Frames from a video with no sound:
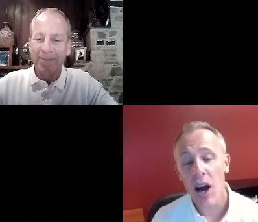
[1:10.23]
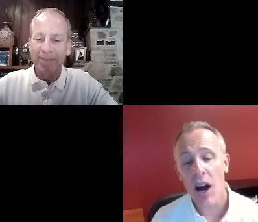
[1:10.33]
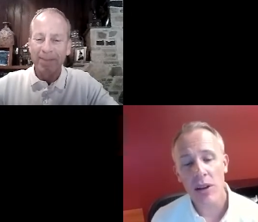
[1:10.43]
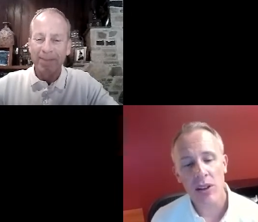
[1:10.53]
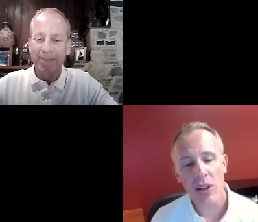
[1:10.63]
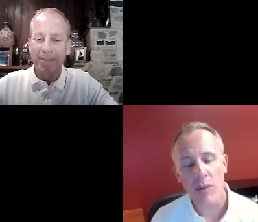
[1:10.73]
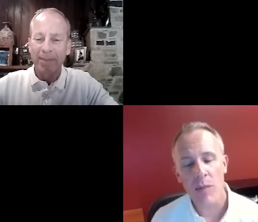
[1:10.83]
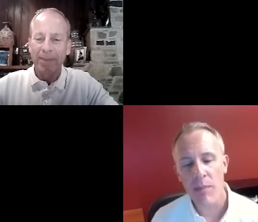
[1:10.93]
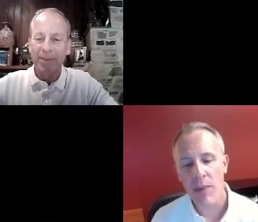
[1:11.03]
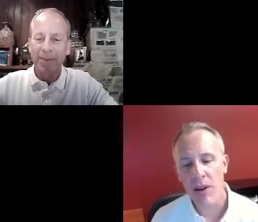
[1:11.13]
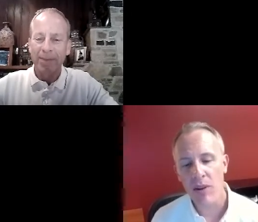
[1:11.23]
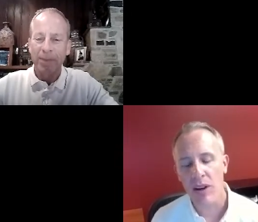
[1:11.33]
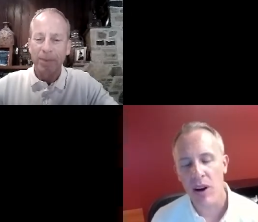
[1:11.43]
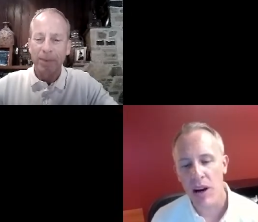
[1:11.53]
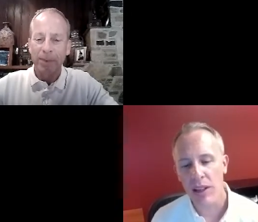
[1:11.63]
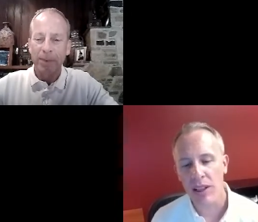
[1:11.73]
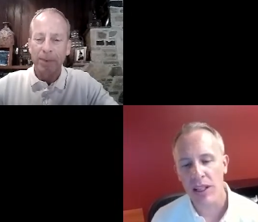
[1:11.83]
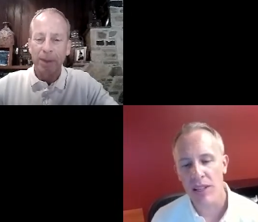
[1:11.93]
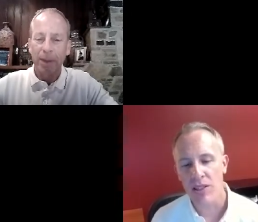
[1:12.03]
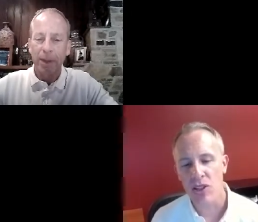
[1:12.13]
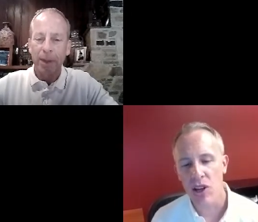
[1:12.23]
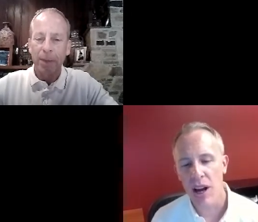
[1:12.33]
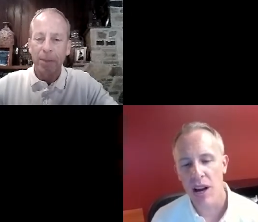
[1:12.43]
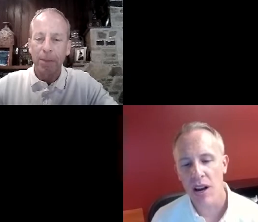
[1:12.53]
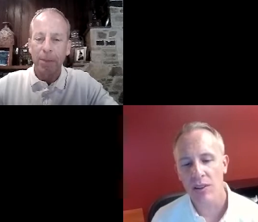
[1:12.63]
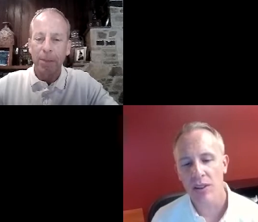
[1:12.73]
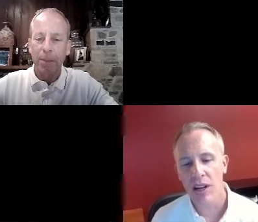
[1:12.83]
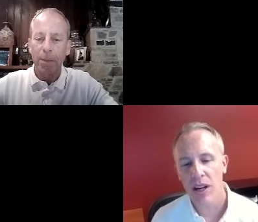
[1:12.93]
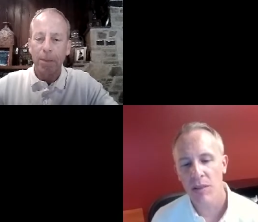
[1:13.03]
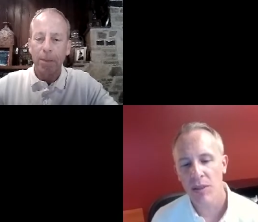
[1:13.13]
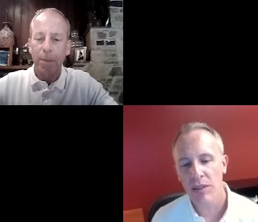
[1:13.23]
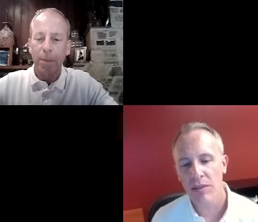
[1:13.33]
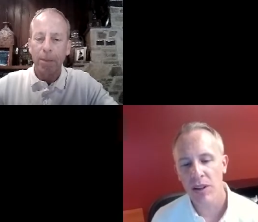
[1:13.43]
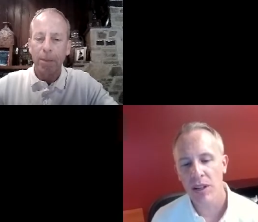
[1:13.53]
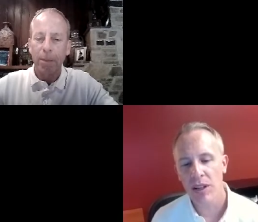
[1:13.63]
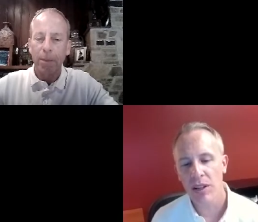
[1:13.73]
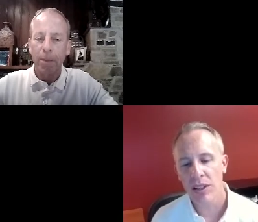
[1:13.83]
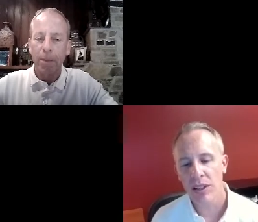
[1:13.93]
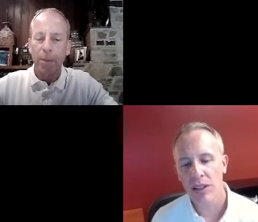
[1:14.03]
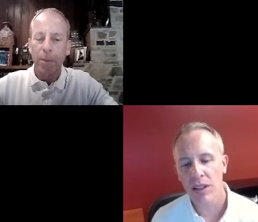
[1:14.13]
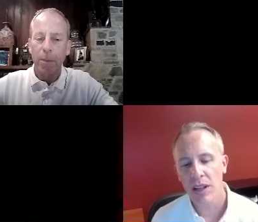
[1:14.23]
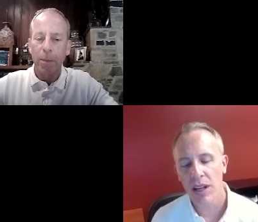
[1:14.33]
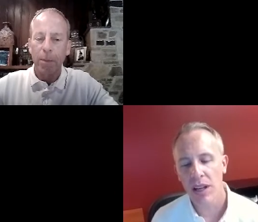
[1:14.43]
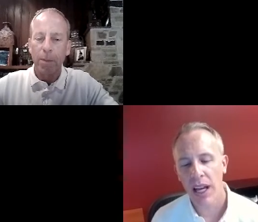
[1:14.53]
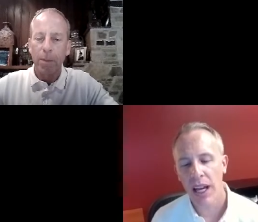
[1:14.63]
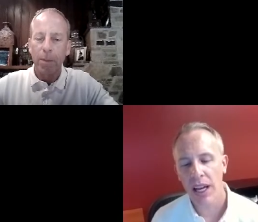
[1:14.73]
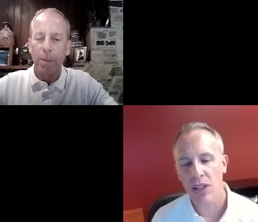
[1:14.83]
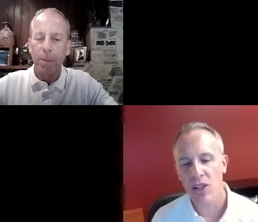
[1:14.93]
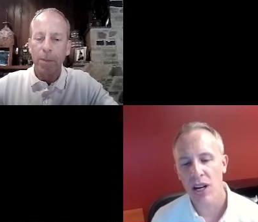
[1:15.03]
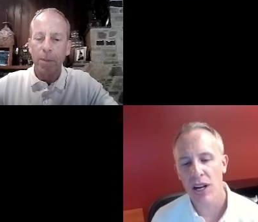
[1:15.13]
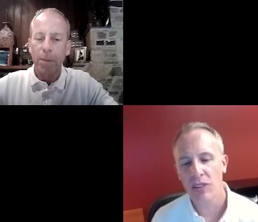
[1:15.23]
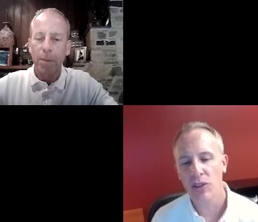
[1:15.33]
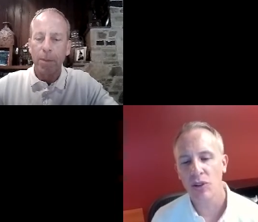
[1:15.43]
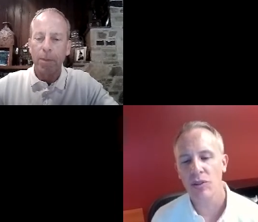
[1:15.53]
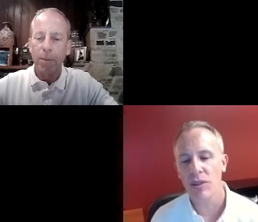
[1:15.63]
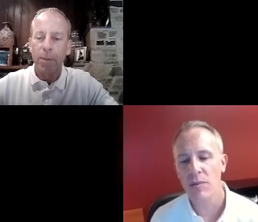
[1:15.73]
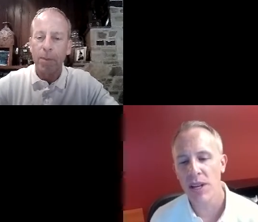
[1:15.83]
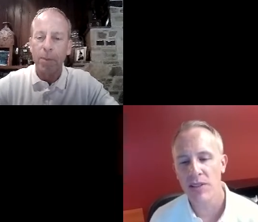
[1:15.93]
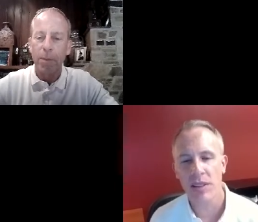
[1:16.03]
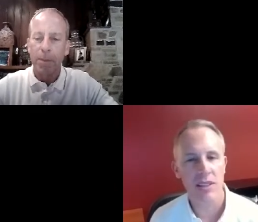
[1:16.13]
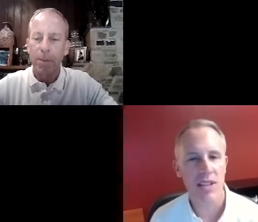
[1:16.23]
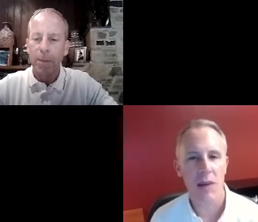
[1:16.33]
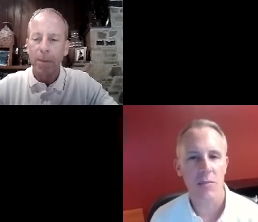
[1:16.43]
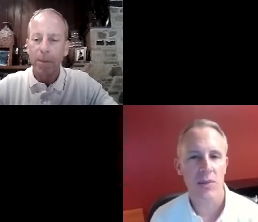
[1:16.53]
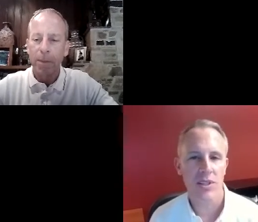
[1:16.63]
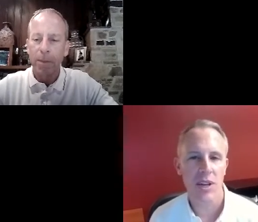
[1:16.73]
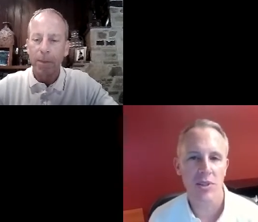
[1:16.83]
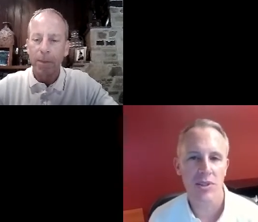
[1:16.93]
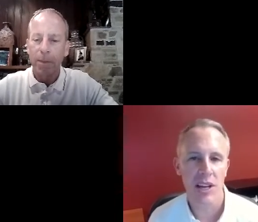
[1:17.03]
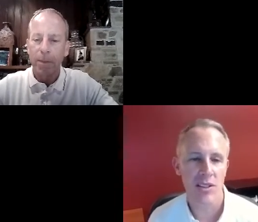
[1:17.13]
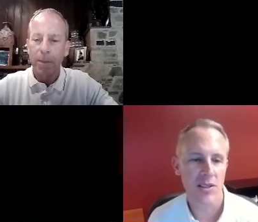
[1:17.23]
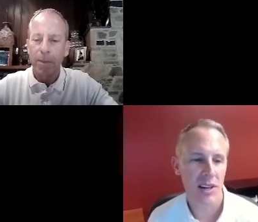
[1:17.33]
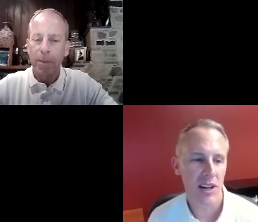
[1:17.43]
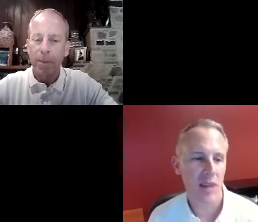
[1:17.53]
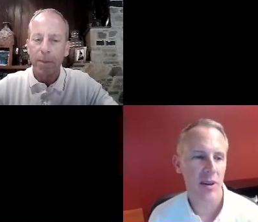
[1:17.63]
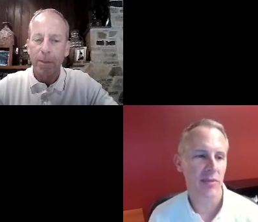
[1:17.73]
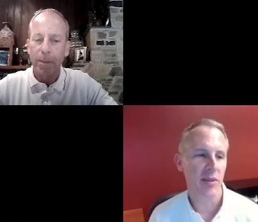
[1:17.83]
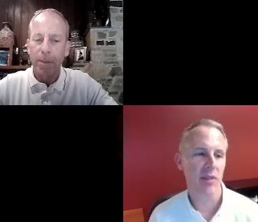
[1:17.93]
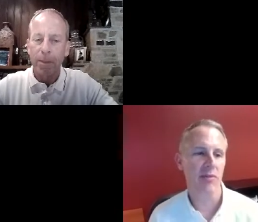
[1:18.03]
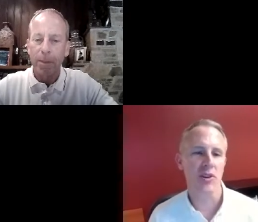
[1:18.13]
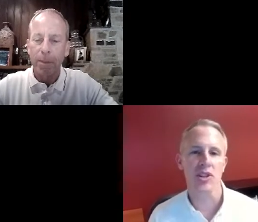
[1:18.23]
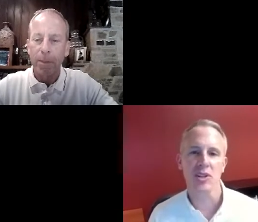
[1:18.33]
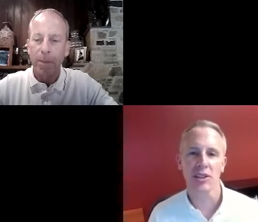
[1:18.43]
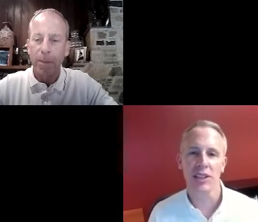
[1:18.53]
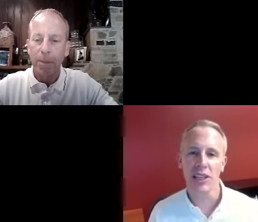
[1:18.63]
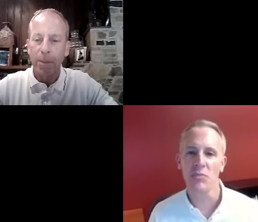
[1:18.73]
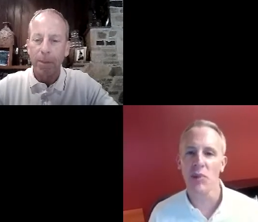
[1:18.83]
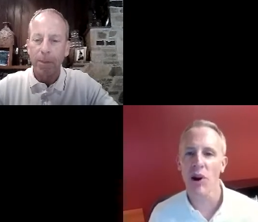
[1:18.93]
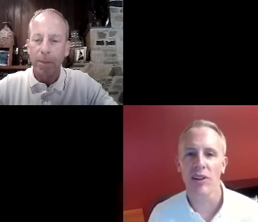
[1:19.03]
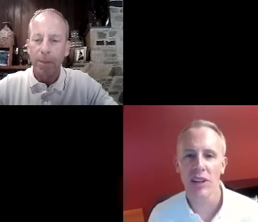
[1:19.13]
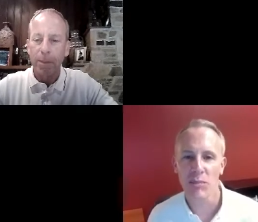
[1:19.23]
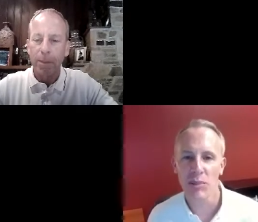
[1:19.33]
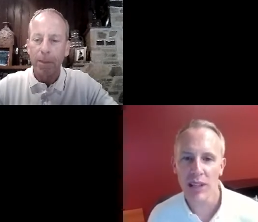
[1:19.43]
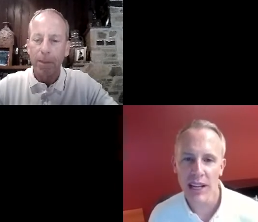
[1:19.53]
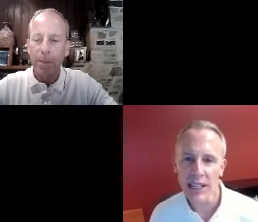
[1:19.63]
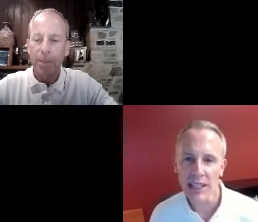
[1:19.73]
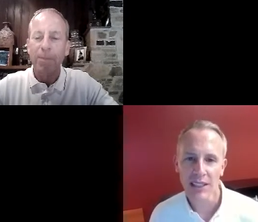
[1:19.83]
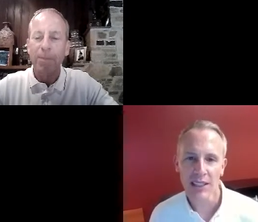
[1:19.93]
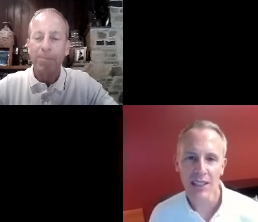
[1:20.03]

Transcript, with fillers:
Speaker 1: I, it, look, my background, oddly, as a child, um, at a very young uh, age, uh, two th- amazing things happened to me simultaneously. I got my very first lead part in a play,